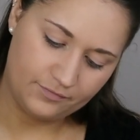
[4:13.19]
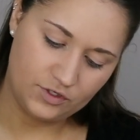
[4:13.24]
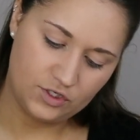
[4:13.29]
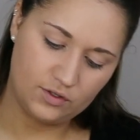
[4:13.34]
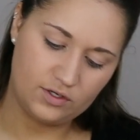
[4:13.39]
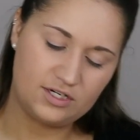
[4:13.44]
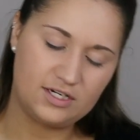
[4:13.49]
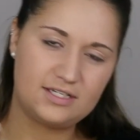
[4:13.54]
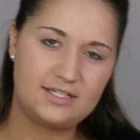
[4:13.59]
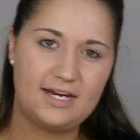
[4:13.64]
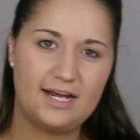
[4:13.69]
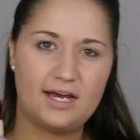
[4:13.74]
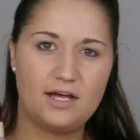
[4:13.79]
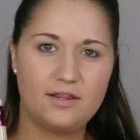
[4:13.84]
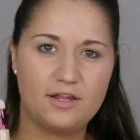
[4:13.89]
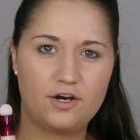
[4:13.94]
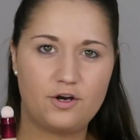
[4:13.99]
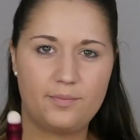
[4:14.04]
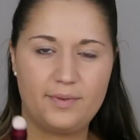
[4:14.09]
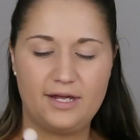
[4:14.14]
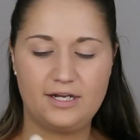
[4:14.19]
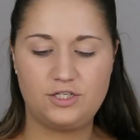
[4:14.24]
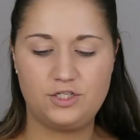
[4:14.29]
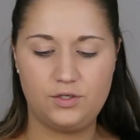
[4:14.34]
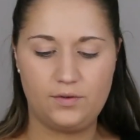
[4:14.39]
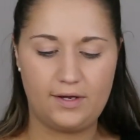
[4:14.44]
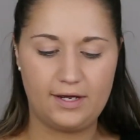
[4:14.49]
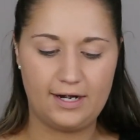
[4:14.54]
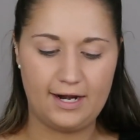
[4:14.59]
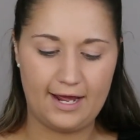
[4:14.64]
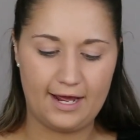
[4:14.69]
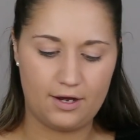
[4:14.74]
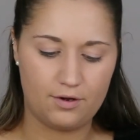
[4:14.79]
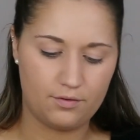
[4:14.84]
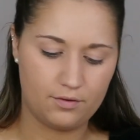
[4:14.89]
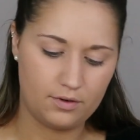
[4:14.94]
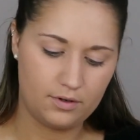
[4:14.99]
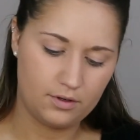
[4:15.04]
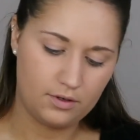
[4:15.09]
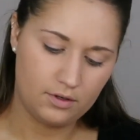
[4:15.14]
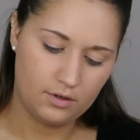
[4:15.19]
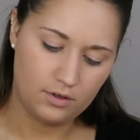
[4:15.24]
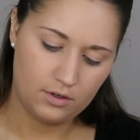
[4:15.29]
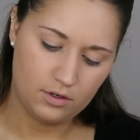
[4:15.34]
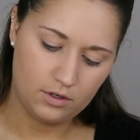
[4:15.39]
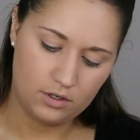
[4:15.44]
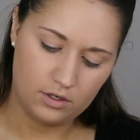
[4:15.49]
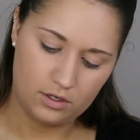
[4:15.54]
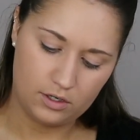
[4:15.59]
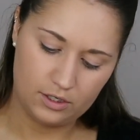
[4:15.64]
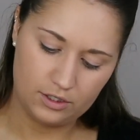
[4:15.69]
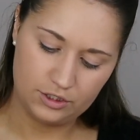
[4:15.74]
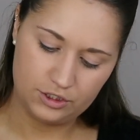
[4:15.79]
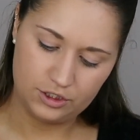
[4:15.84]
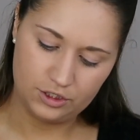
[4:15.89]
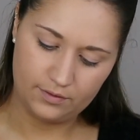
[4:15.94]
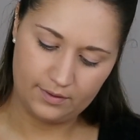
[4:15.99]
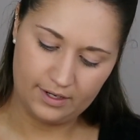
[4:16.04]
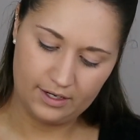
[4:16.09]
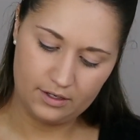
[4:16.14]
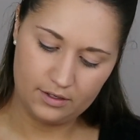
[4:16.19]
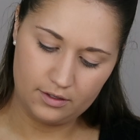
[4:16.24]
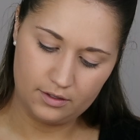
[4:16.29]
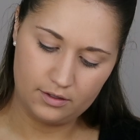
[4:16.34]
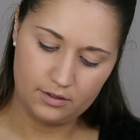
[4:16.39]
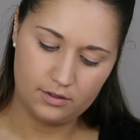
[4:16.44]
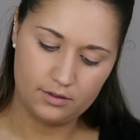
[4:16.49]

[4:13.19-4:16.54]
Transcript: So it does take a little bit to get out onto it,